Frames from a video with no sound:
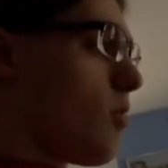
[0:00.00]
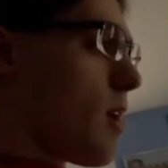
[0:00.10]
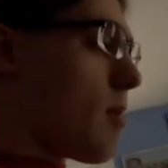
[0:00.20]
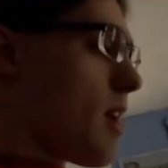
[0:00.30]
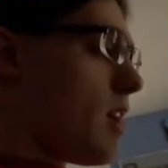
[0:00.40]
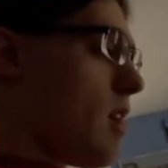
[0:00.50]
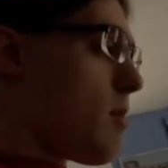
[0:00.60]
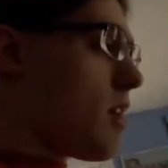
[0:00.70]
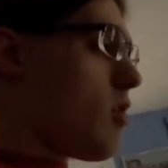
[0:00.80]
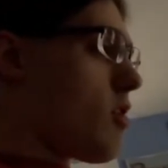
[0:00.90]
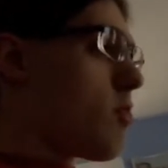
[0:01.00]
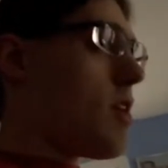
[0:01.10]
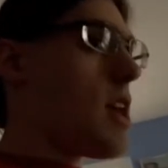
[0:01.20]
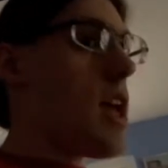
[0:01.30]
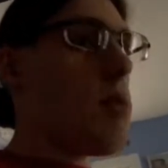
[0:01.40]
I might need my
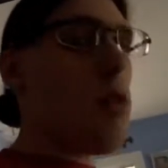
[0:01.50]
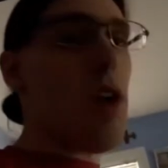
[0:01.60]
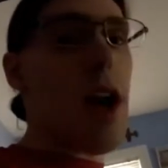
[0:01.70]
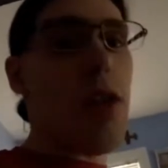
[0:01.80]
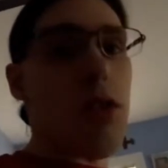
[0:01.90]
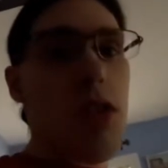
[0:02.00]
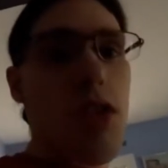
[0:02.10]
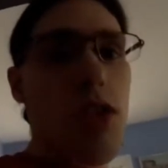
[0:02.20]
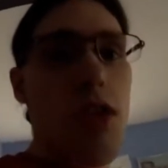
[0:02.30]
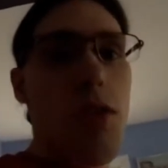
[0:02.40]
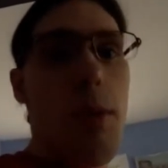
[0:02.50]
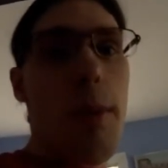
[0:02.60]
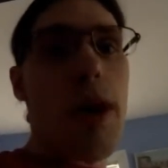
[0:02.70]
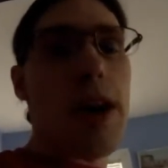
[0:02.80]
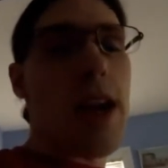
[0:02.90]
USB cable. I don't think so,
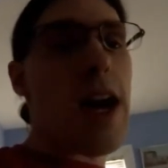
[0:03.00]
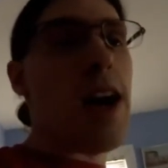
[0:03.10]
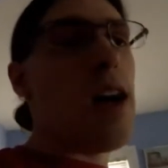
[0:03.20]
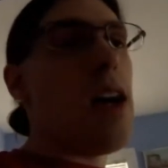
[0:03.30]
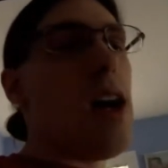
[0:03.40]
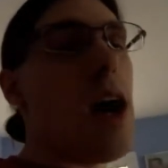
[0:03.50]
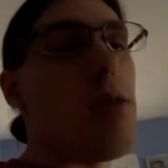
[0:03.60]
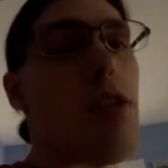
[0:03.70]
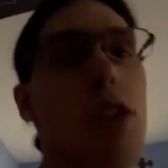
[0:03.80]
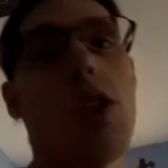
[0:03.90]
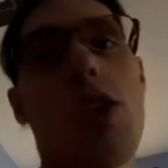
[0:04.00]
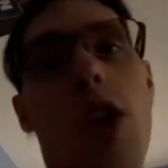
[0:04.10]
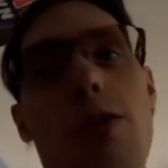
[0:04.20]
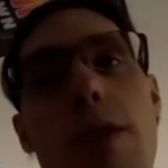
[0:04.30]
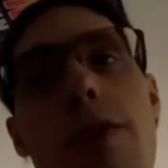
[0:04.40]
but yeah, I'm just gonna charge my